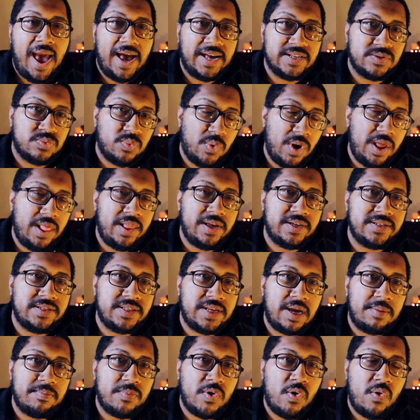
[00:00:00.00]
as well as
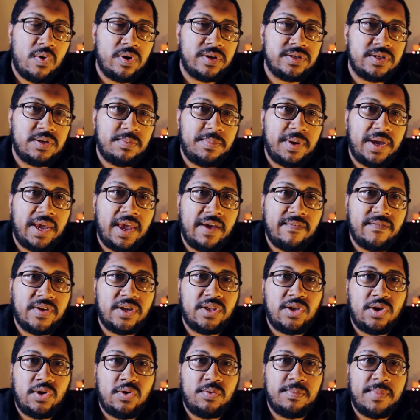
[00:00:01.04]
I'm going to be
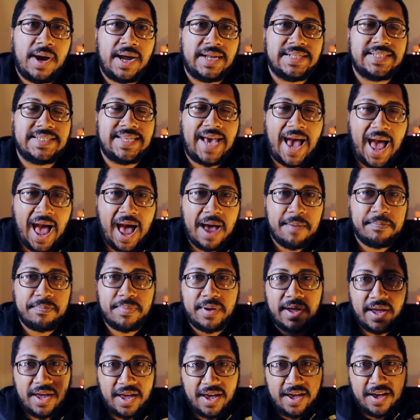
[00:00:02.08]
giving you my top
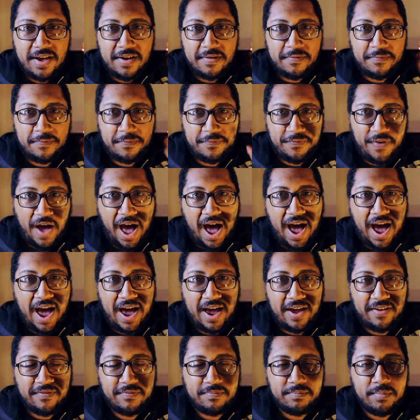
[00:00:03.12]

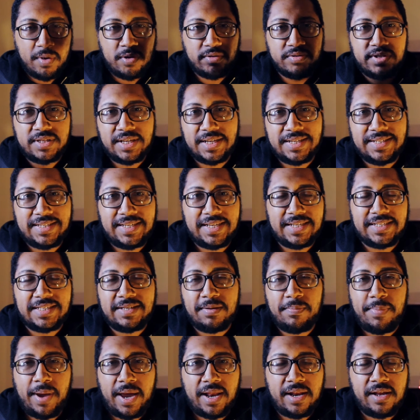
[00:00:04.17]
five most
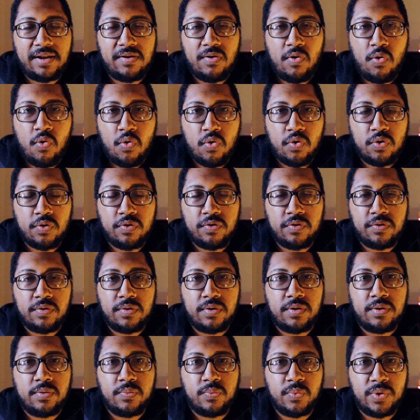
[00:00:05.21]
anticipated horror
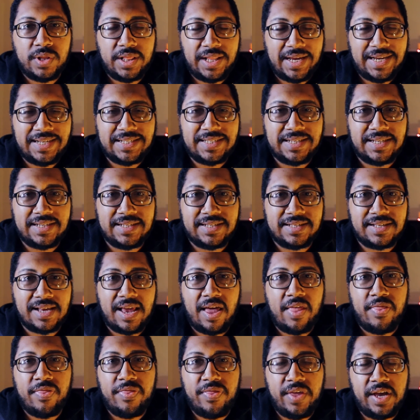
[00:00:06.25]
releases
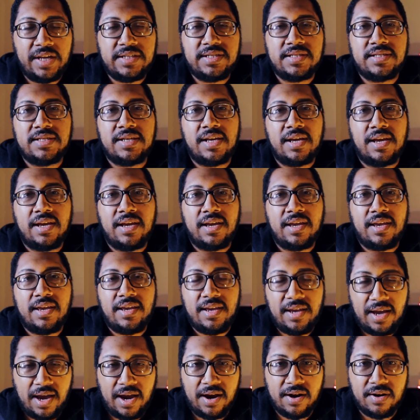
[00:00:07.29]
this
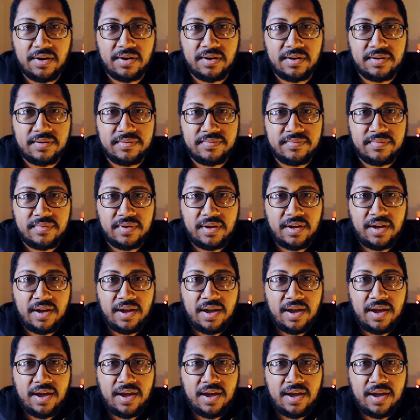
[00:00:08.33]
year.
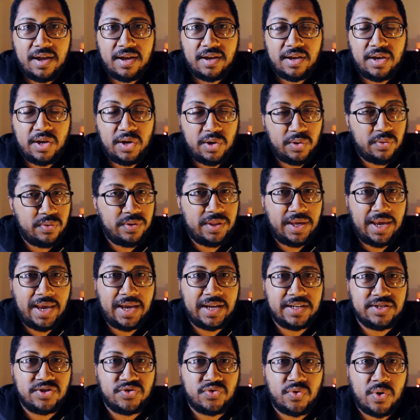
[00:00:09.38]
Cue the
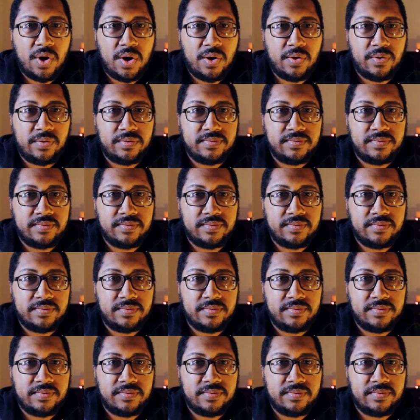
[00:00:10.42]
intro.